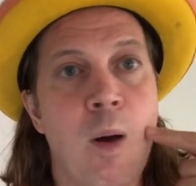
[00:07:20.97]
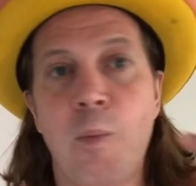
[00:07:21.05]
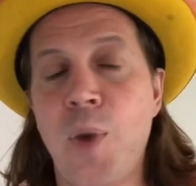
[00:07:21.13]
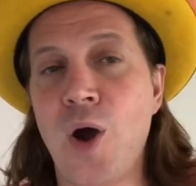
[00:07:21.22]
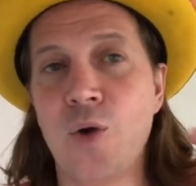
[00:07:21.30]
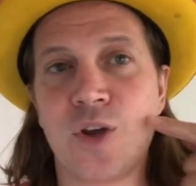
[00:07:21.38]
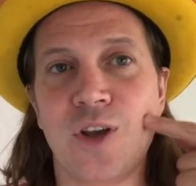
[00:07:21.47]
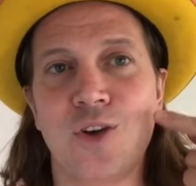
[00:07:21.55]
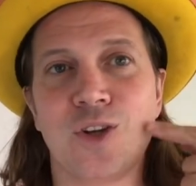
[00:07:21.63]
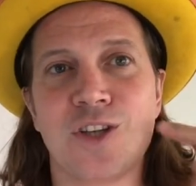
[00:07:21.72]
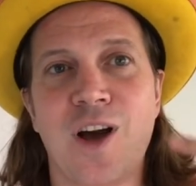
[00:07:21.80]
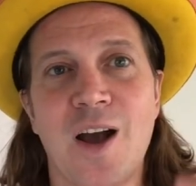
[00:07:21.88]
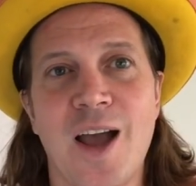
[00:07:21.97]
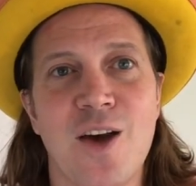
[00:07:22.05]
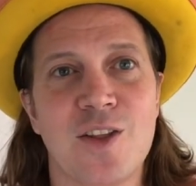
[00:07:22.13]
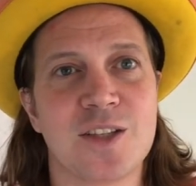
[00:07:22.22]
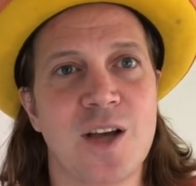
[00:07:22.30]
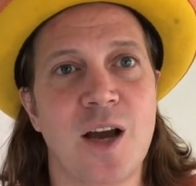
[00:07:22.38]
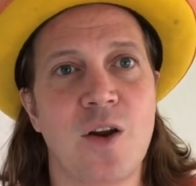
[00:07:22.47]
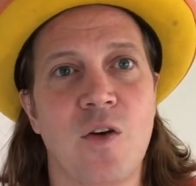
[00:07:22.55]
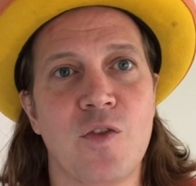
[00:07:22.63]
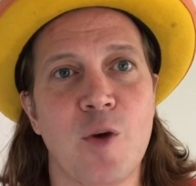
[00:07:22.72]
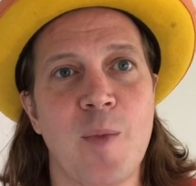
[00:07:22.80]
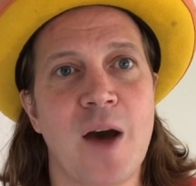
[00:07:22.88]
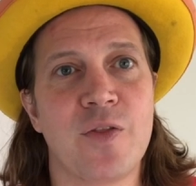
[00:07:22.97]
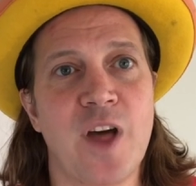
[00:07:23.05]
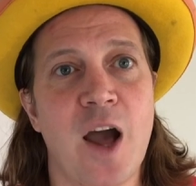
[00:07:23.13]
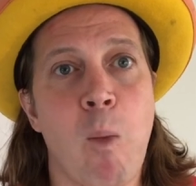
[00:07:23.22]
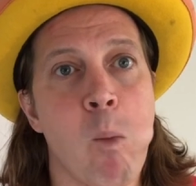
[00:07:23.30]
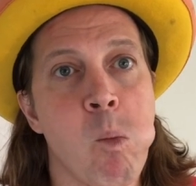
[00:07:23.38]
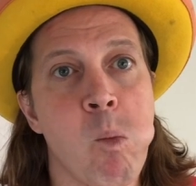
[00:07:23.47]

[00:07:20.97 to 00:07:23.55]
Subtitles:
poke your tongue out the side of your mouth there.